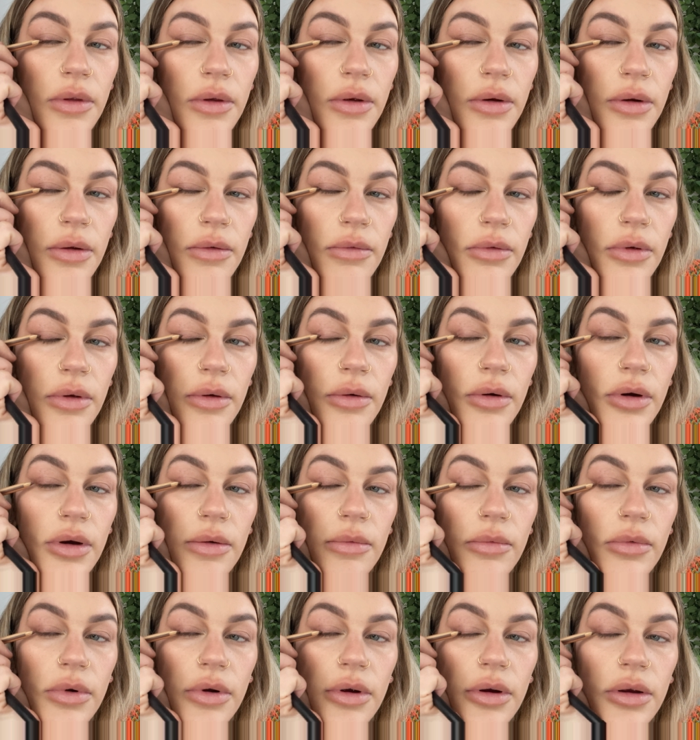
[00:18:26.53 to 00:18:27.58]
And if you
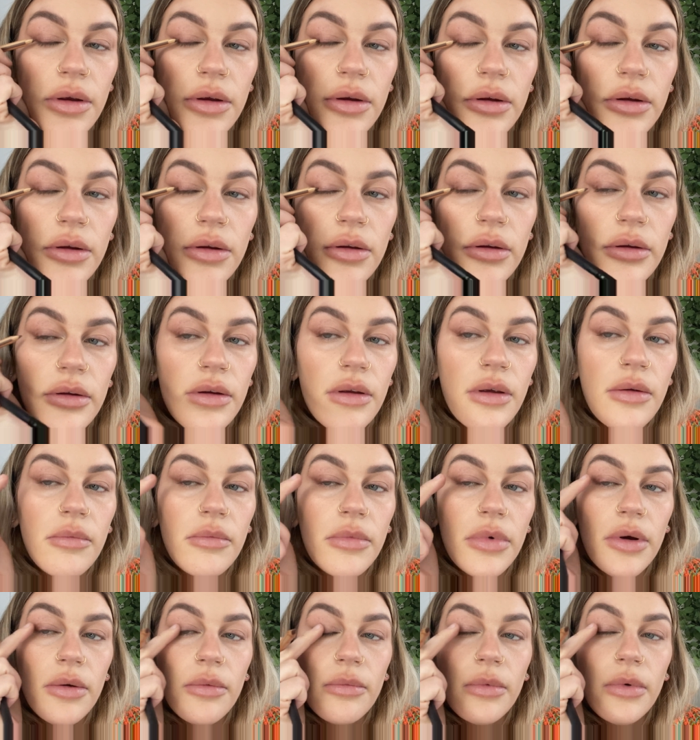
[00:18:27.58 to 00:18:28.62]
want more, you just can
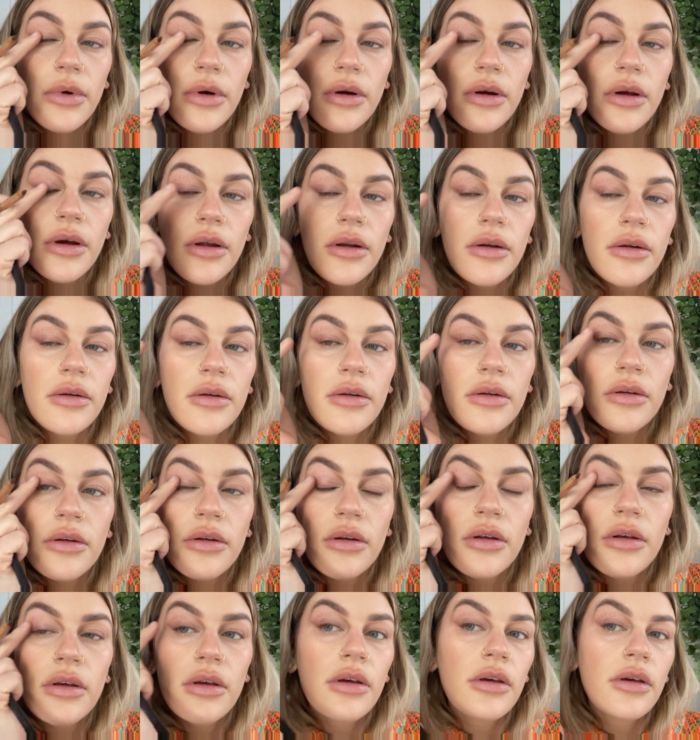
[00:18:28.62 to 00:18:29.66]
put more on.
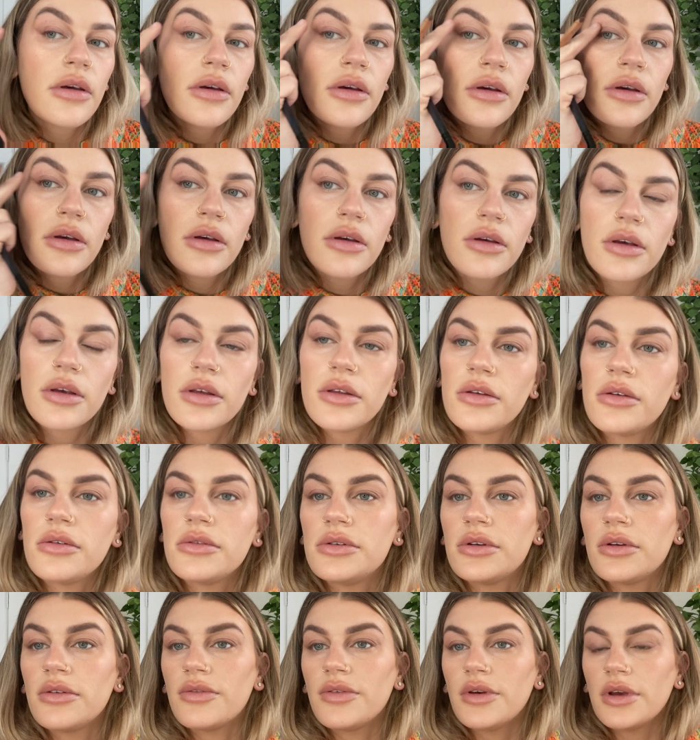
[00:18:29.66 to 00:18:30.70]
You can
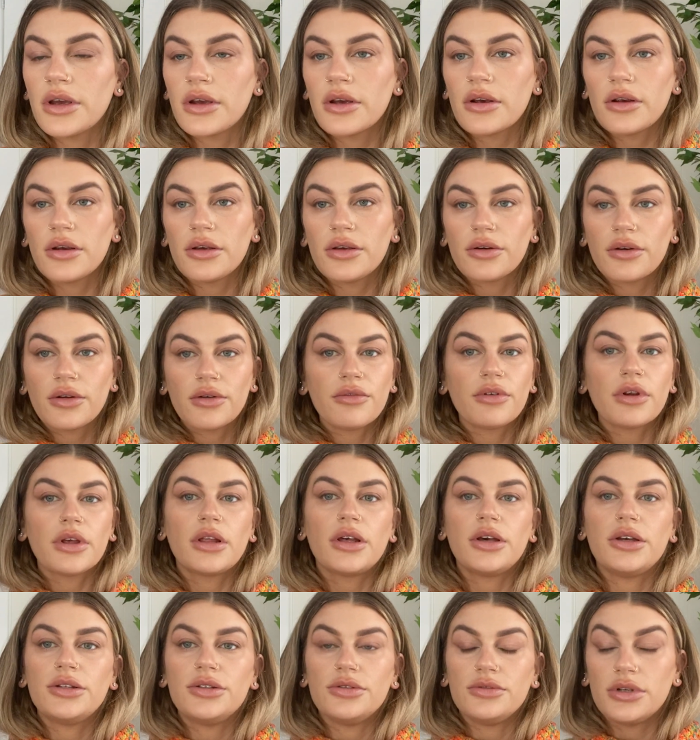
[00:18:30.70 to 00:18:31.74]
use your finger, you can
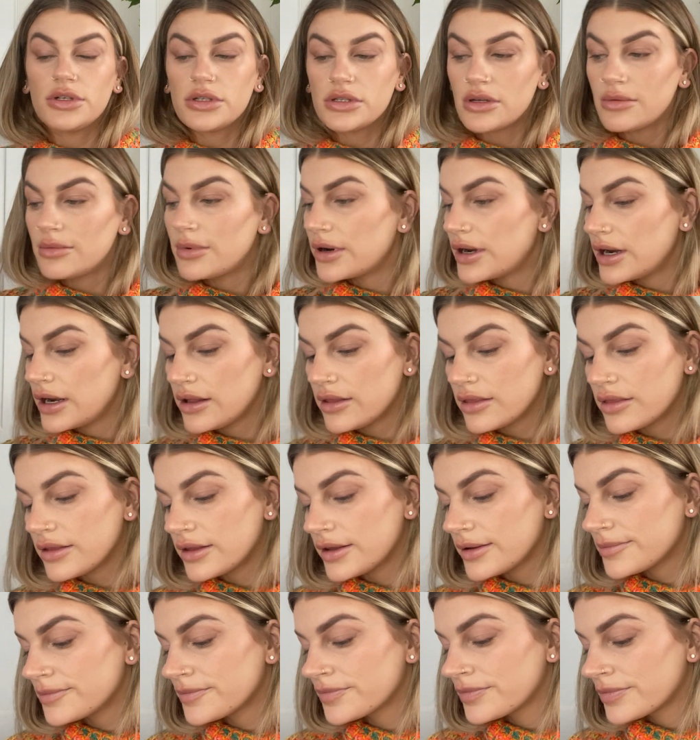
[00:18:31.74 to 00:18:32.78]
really do just about
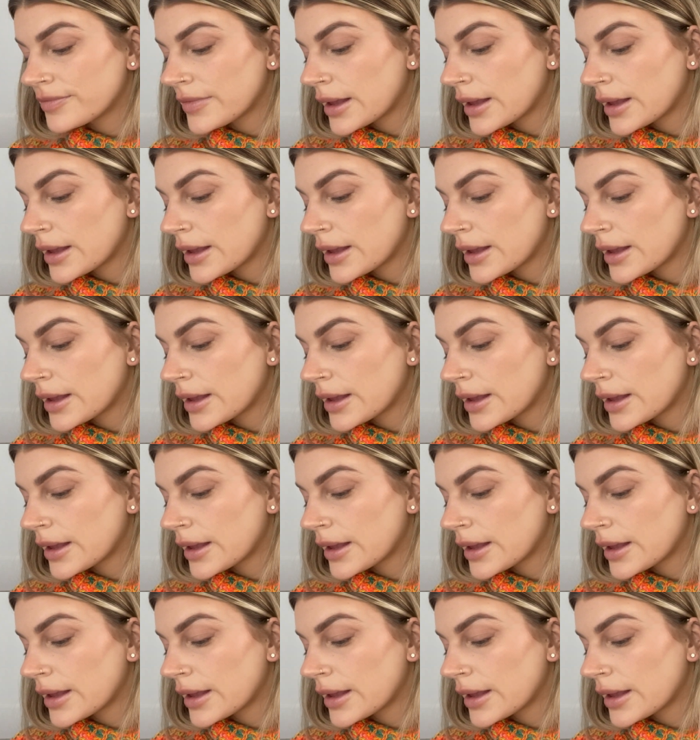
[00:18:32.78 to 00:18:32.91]
anything.